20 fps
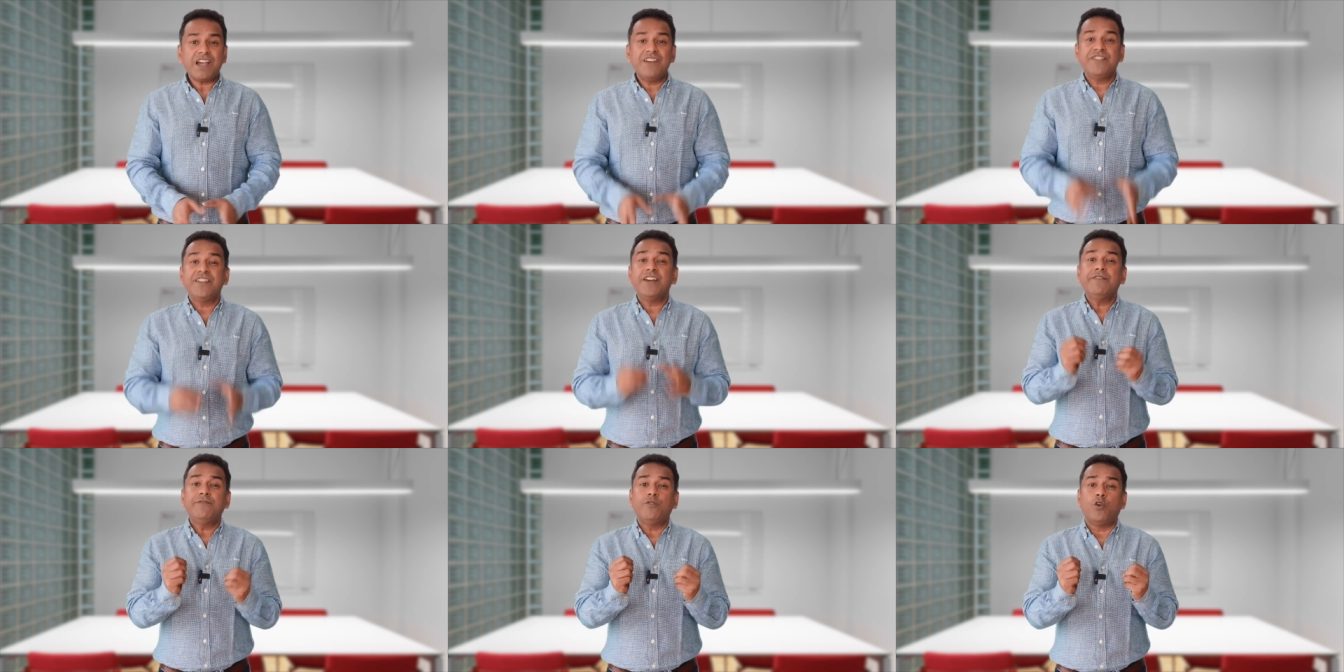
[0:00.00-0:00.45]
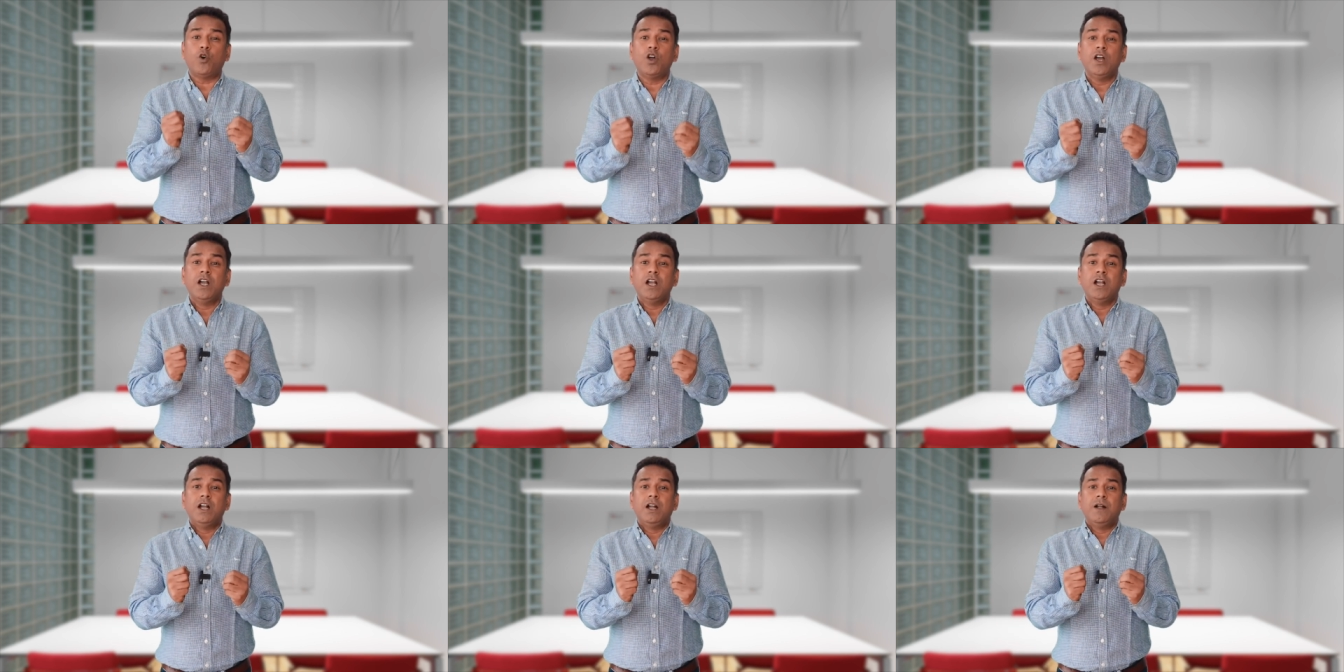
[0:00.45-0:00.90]

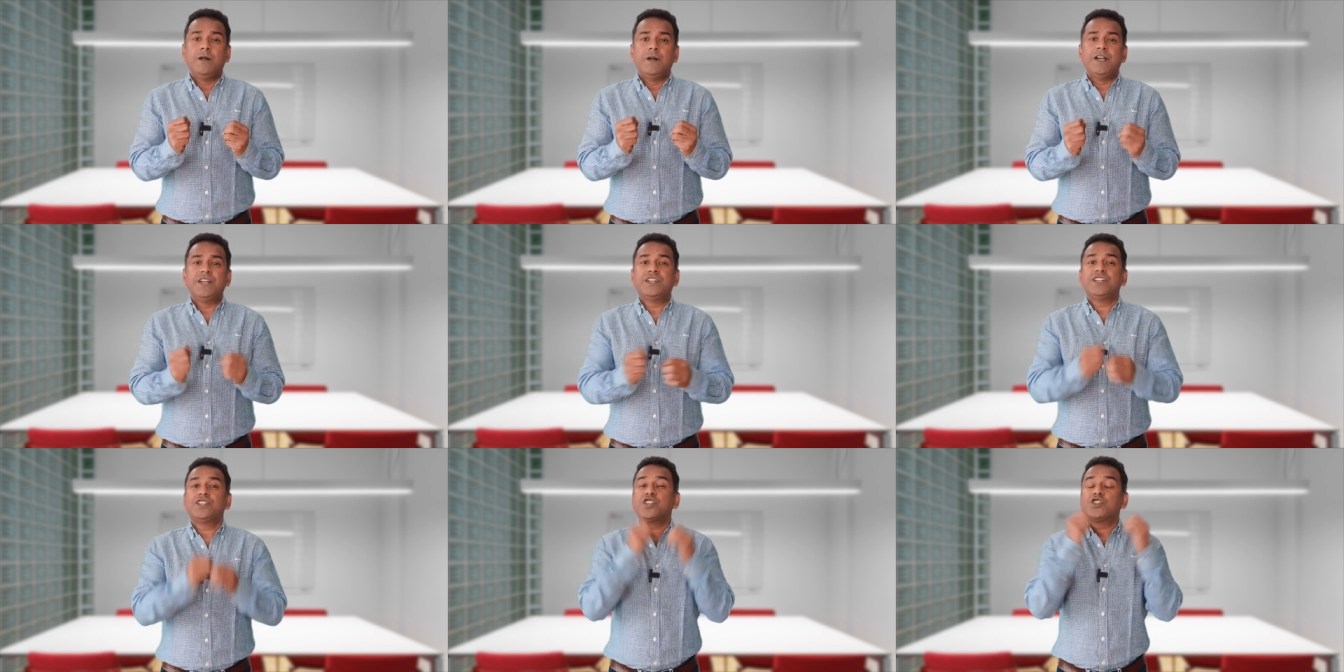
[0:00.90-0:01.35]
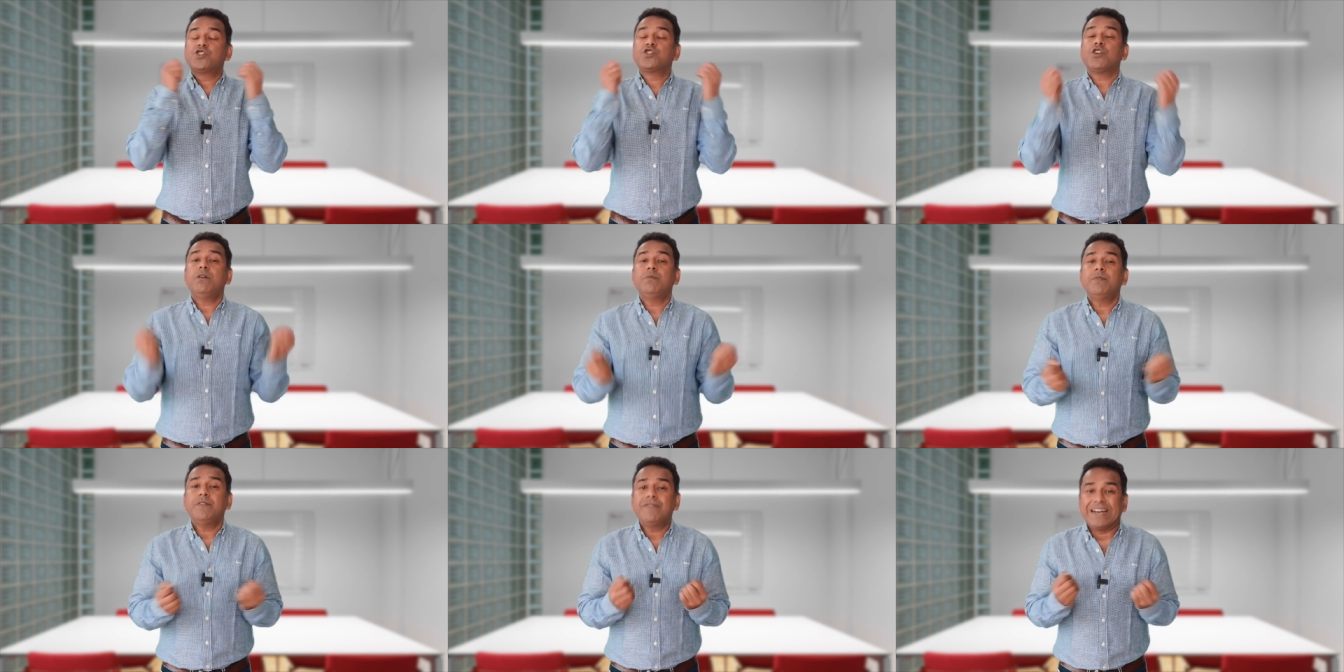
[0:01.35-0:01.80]
Therefore, it is the
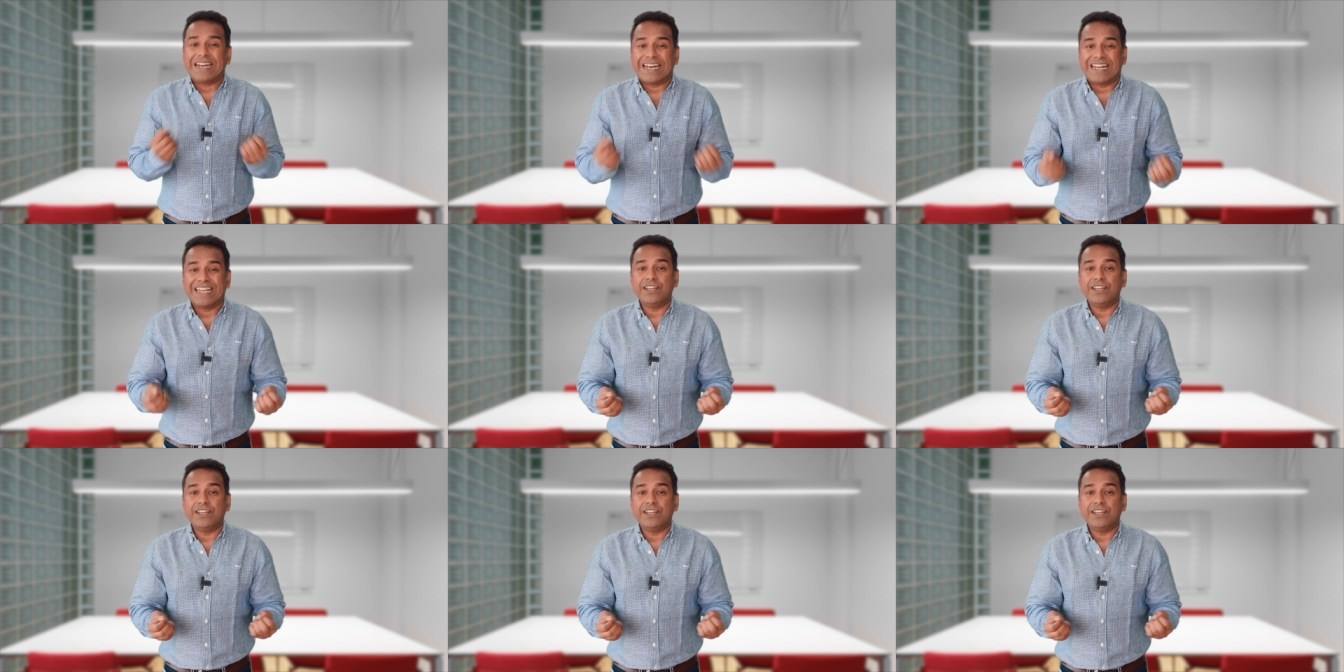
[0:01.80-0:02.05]
job of a